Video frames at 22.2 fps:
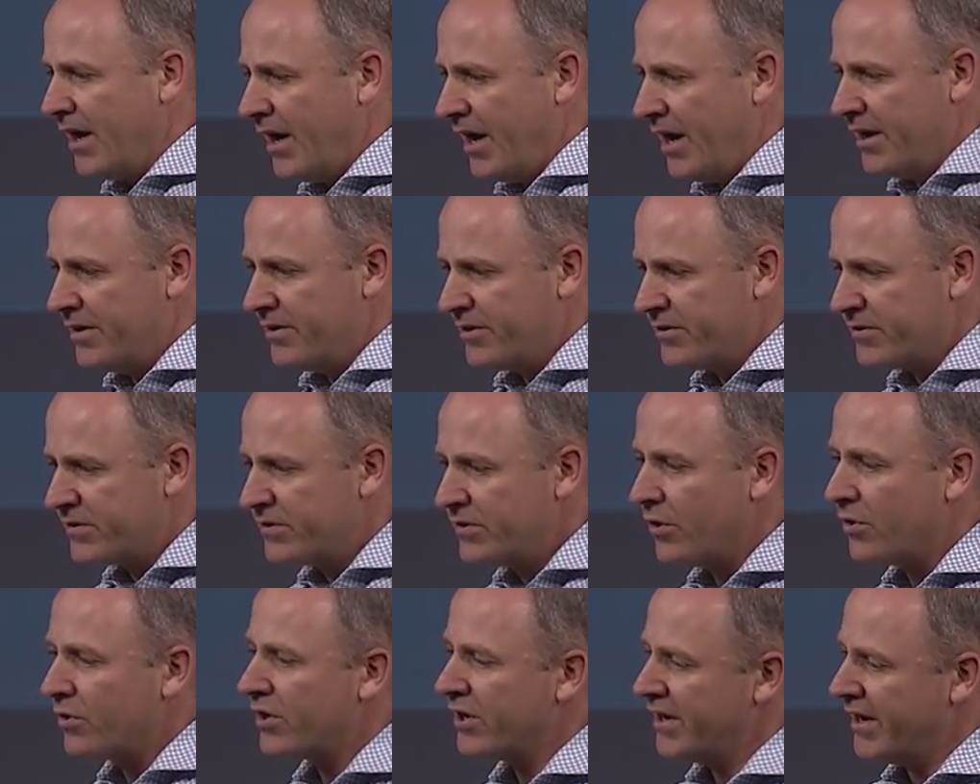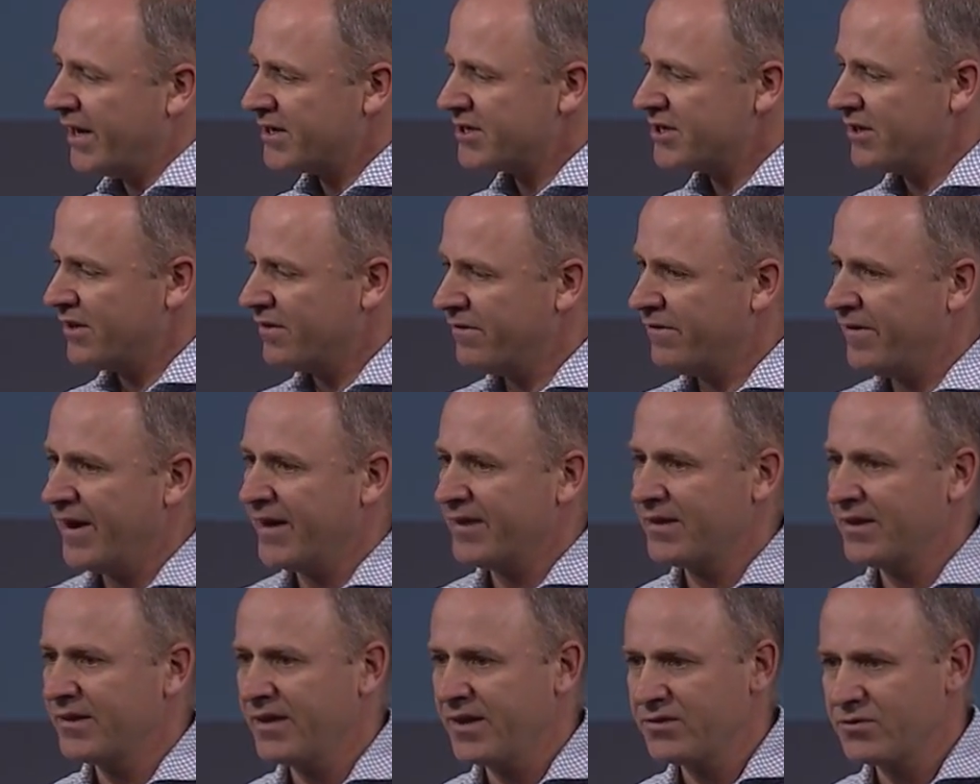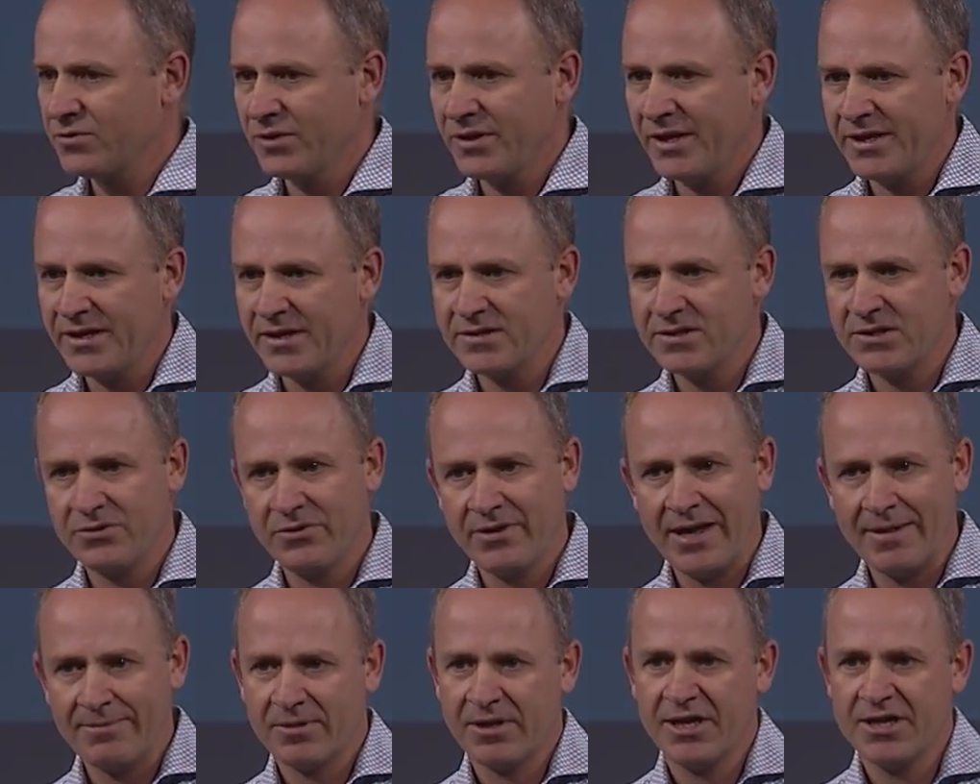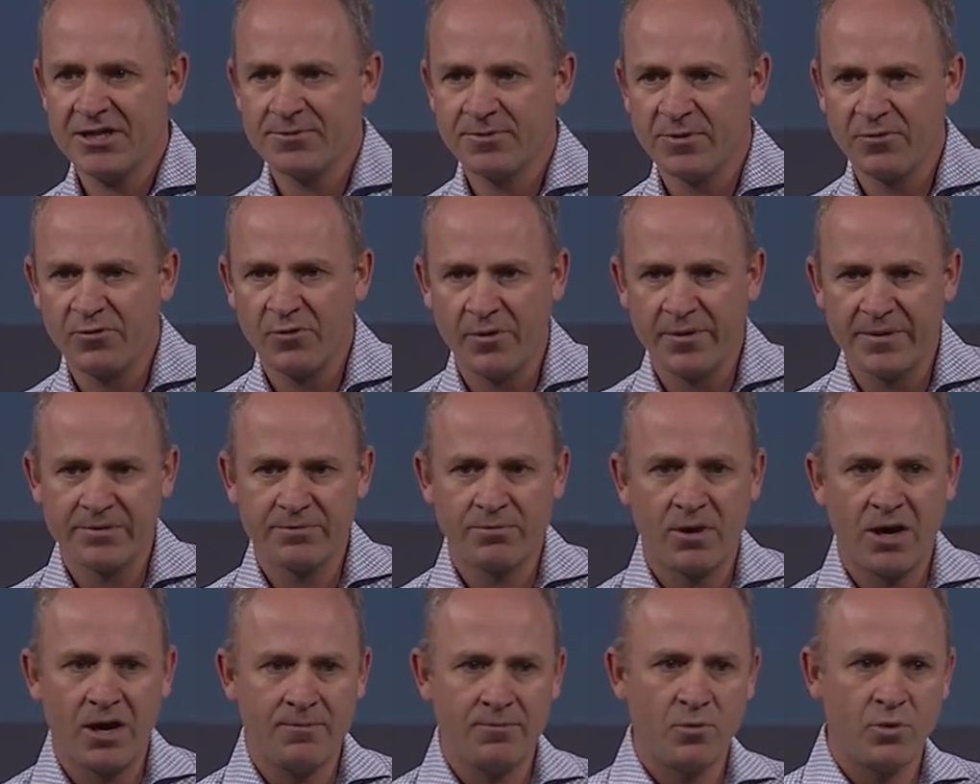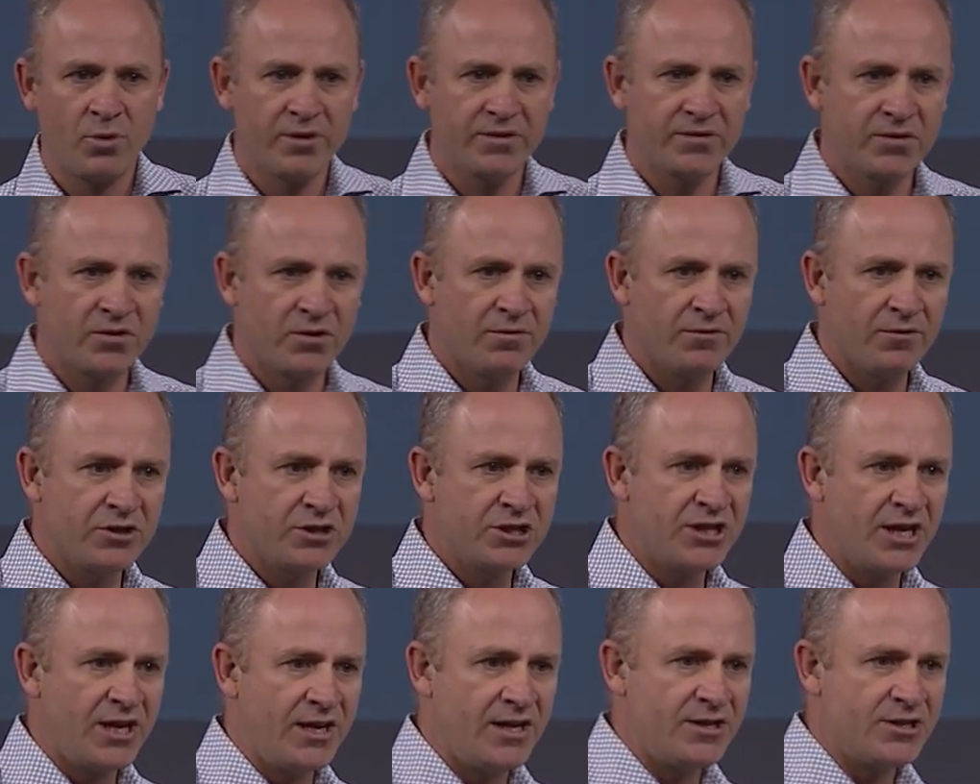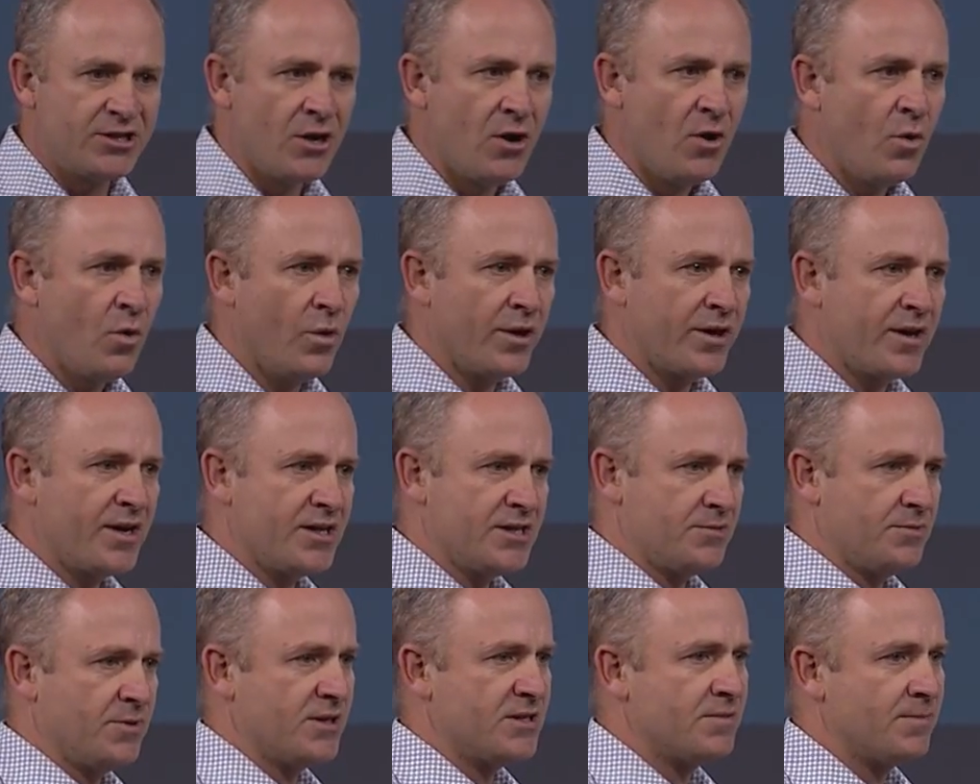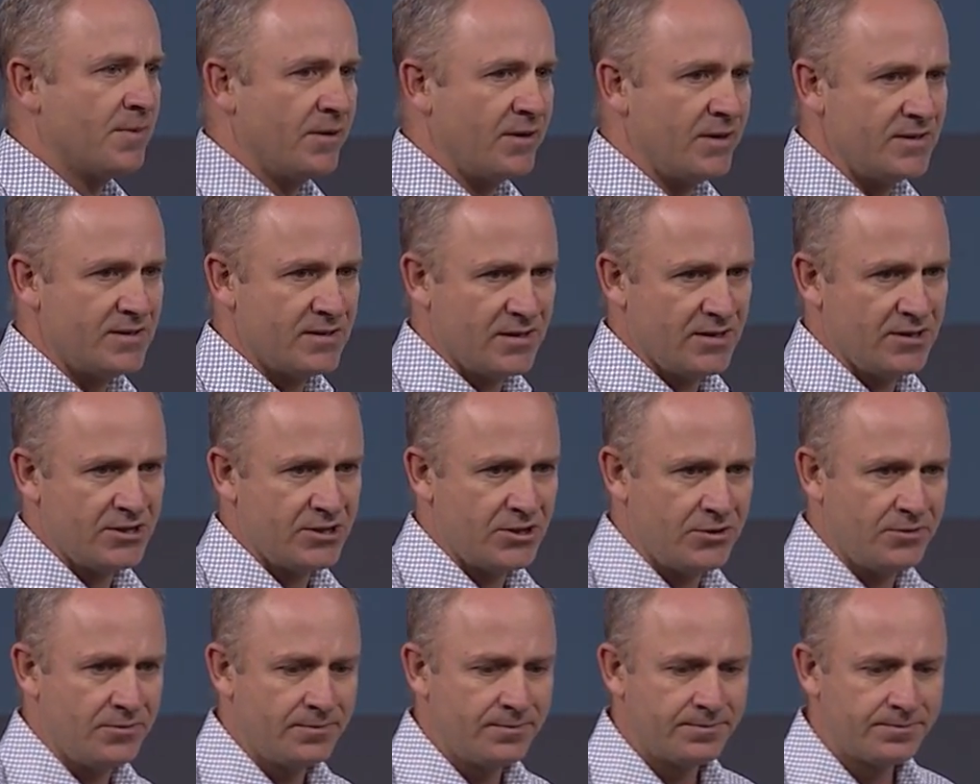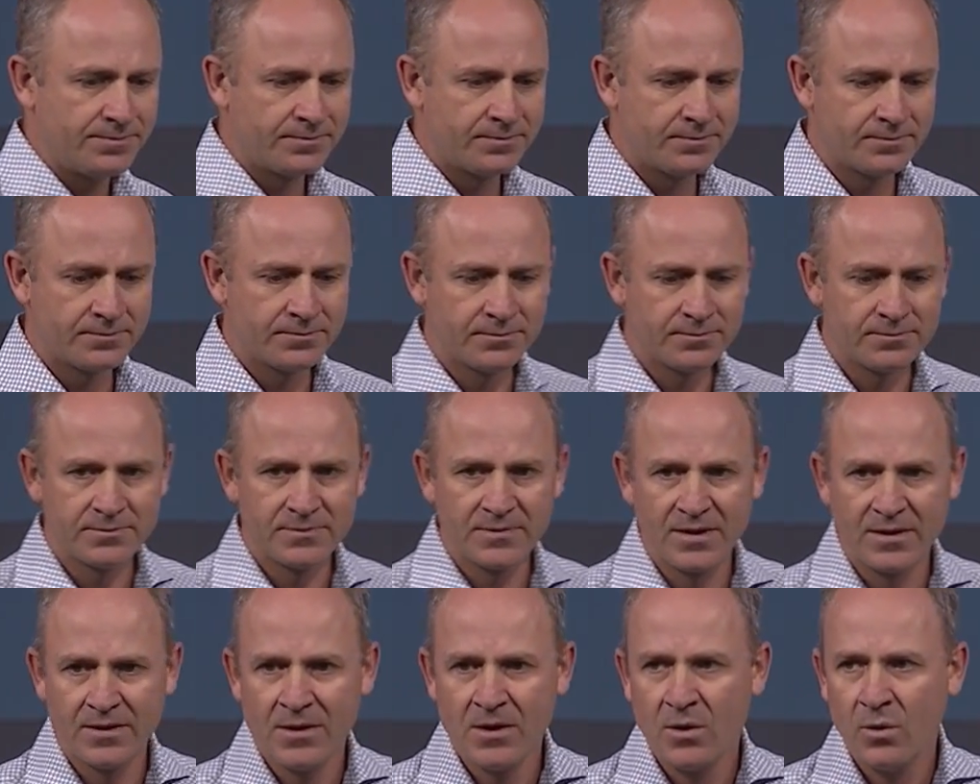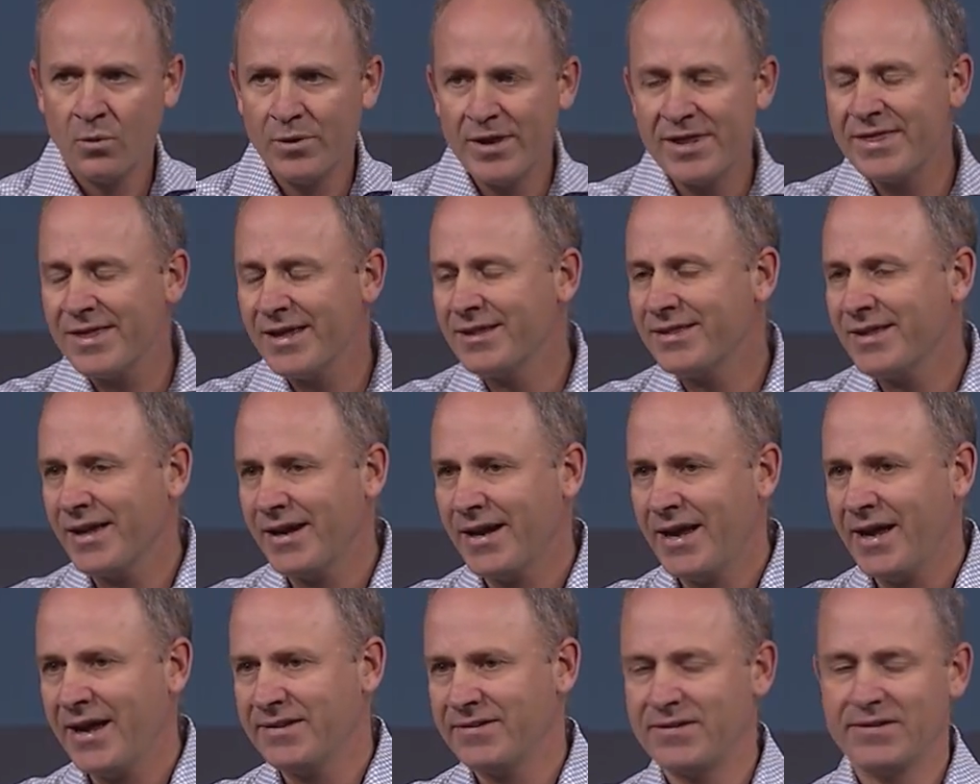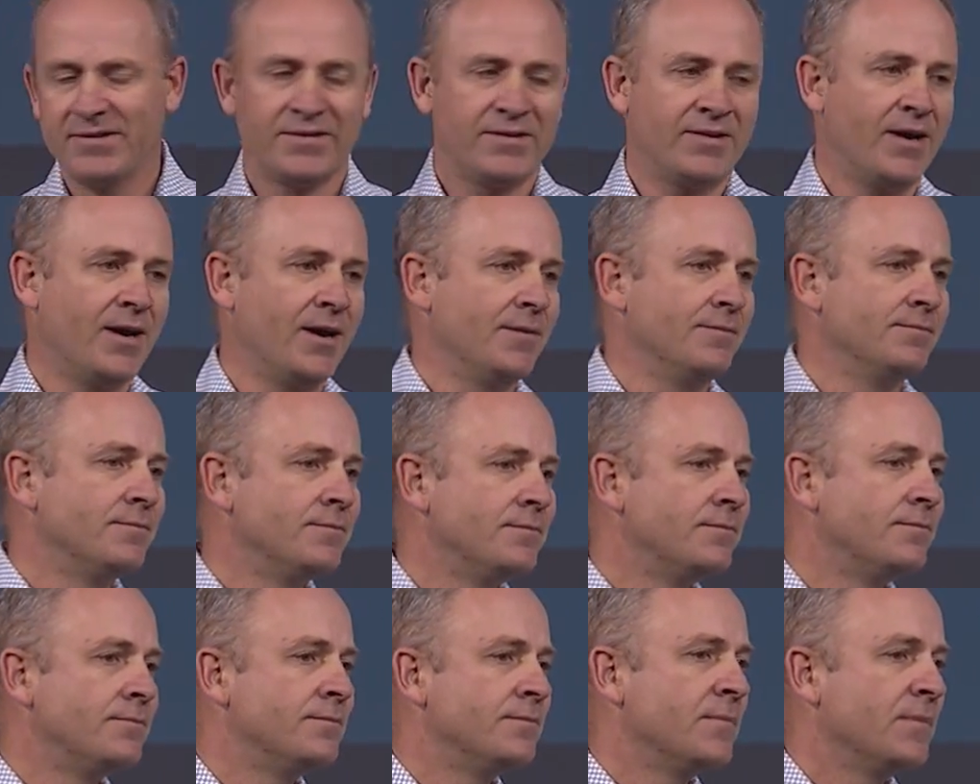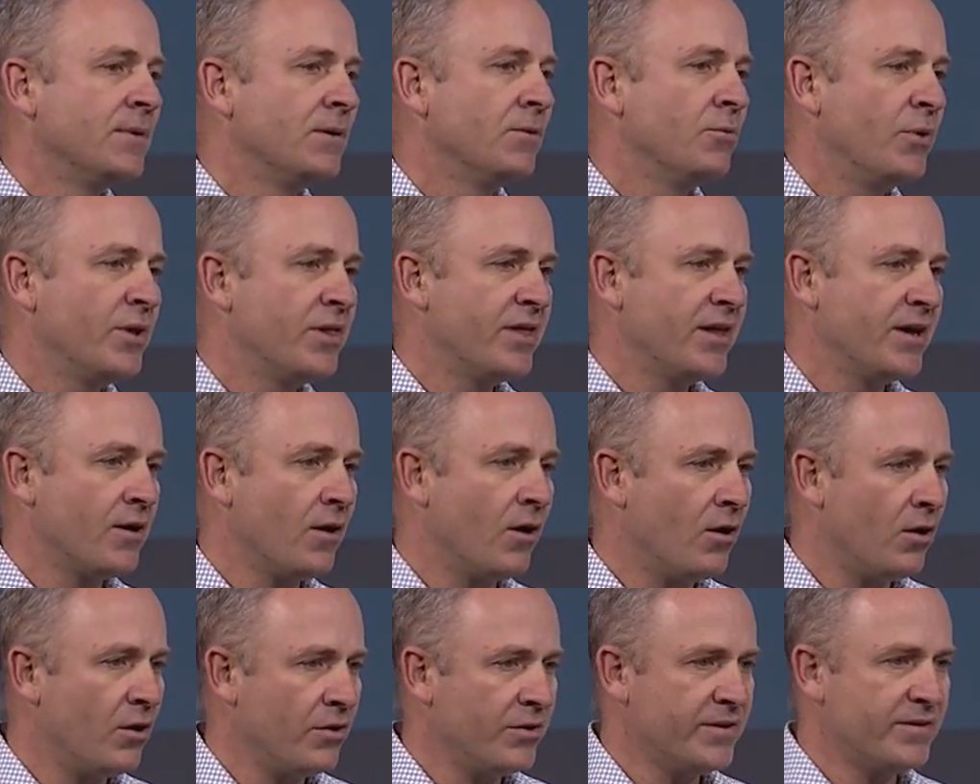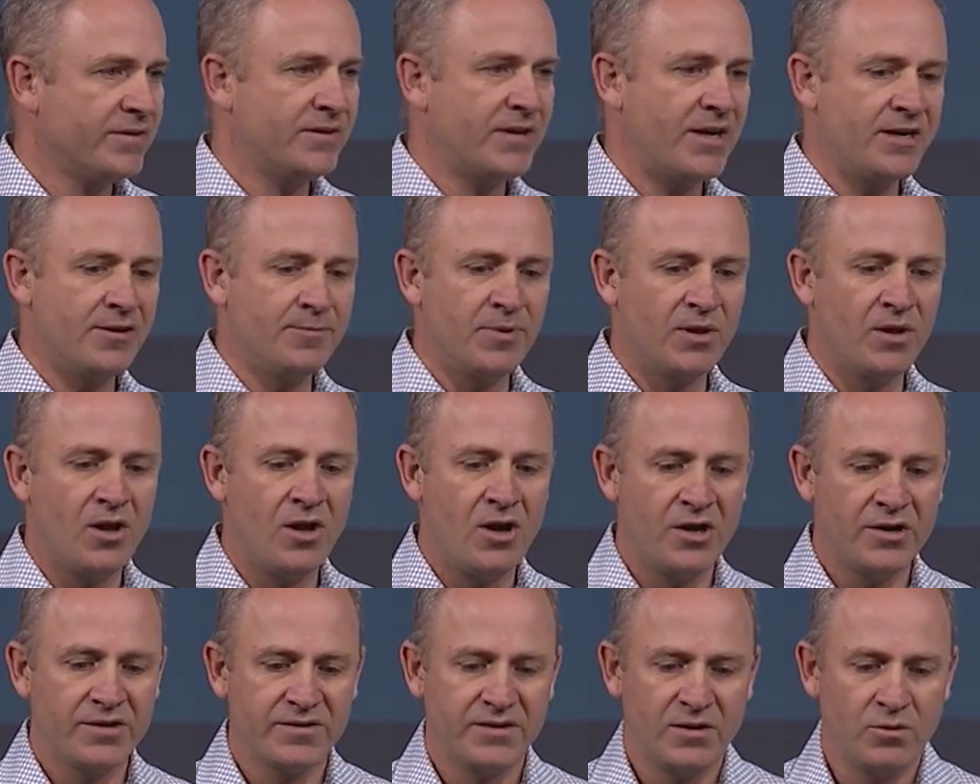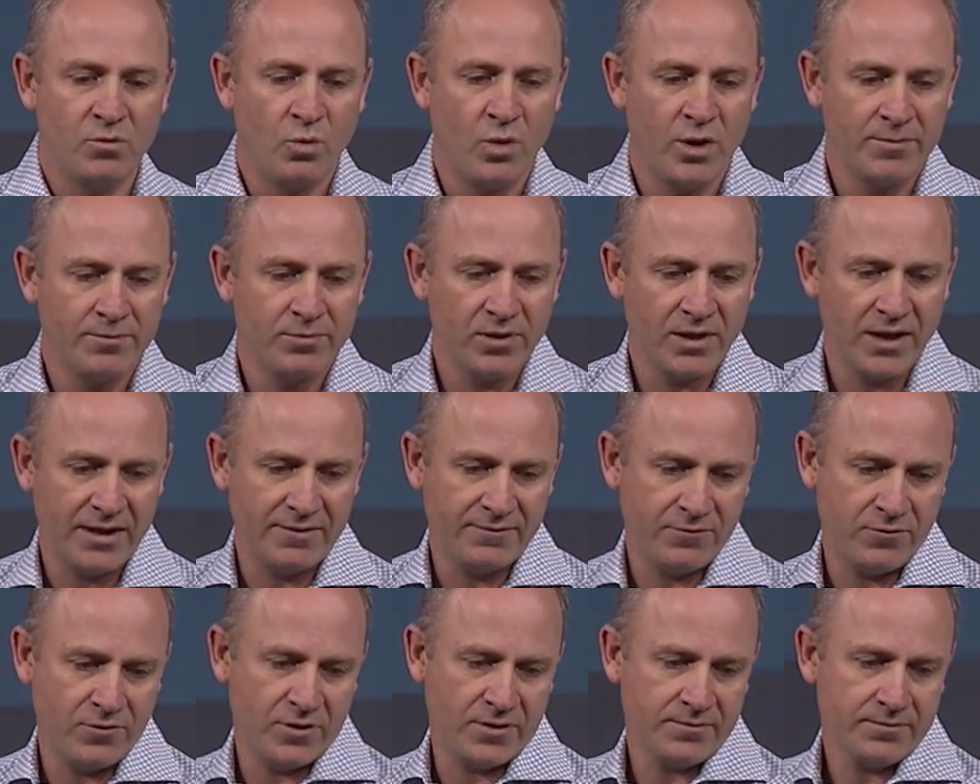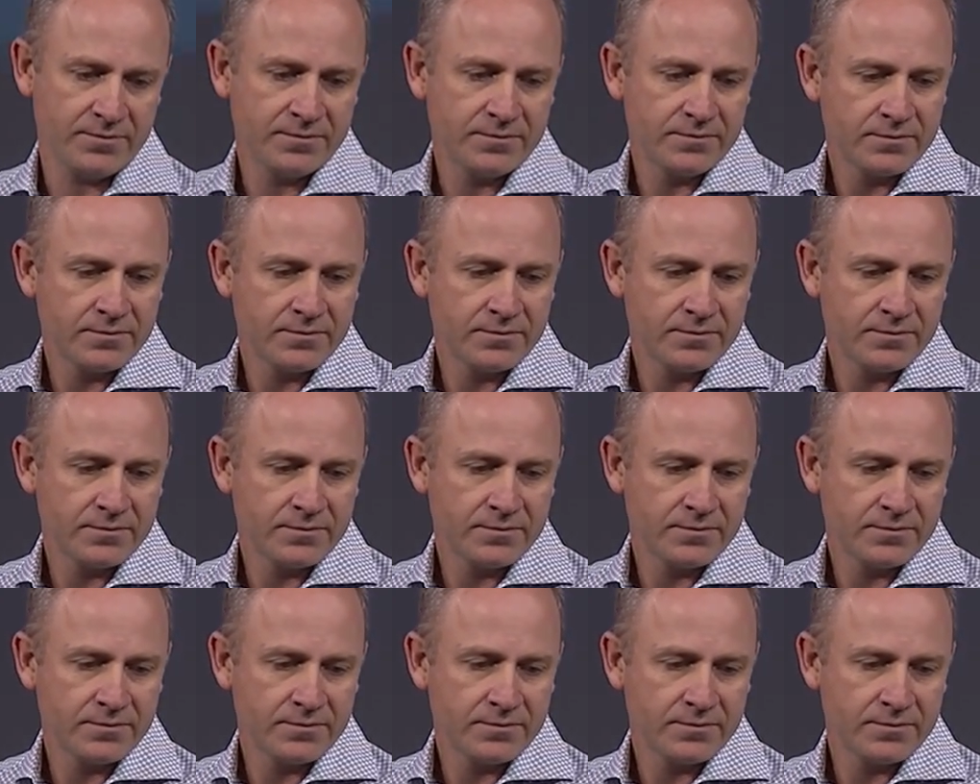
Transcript: And there's no connection to the fact that that's related to an application performance problem or a server change or a customer experience issue. We think that has to stop we think all this data belongs in one platform.